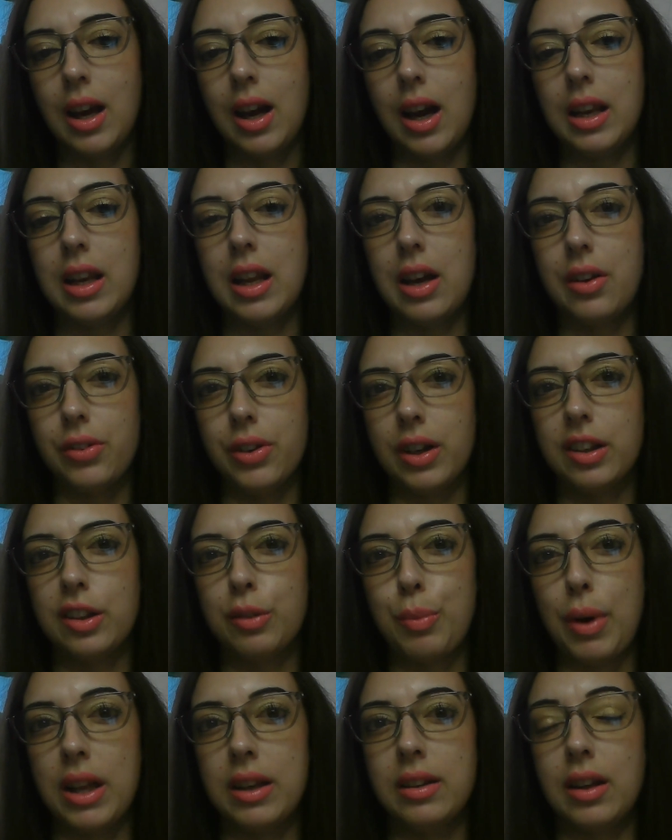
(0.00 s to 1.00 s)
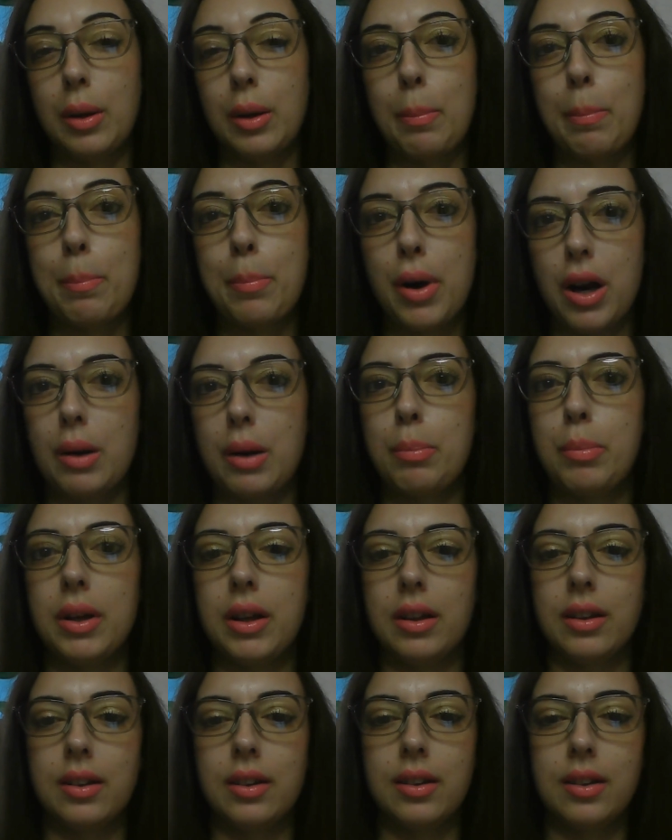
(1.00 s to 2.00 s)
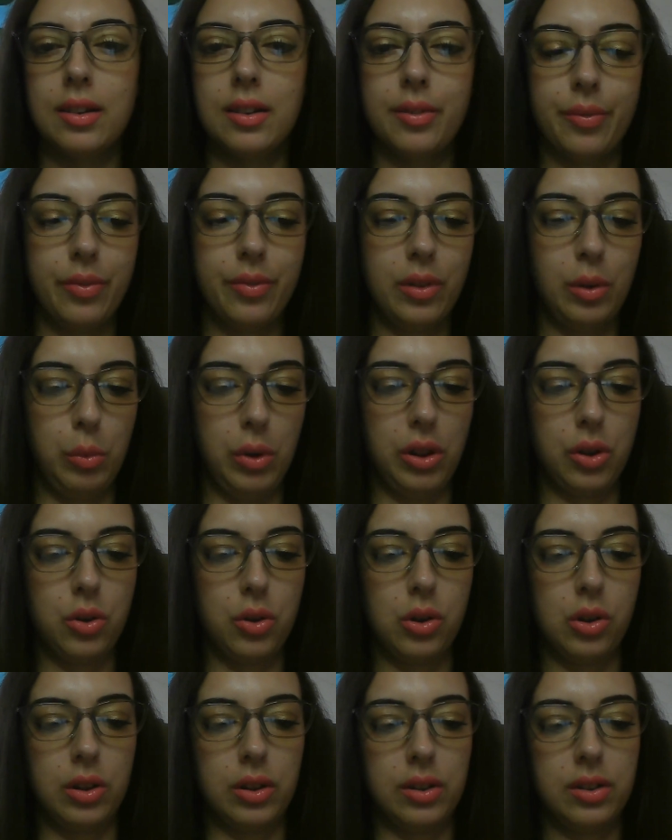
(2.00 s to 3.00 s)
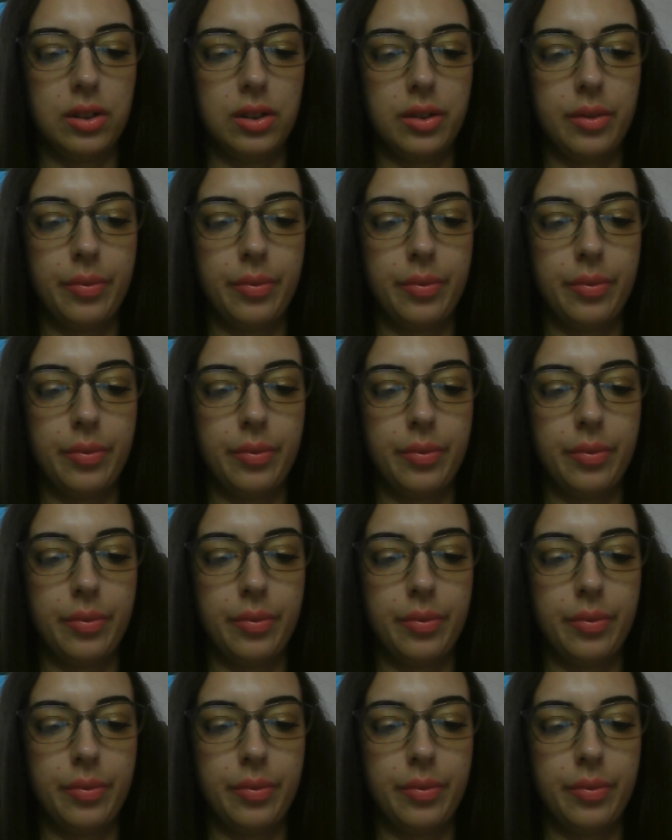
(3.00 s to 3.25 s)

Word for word: an ever-expanding purpose with God.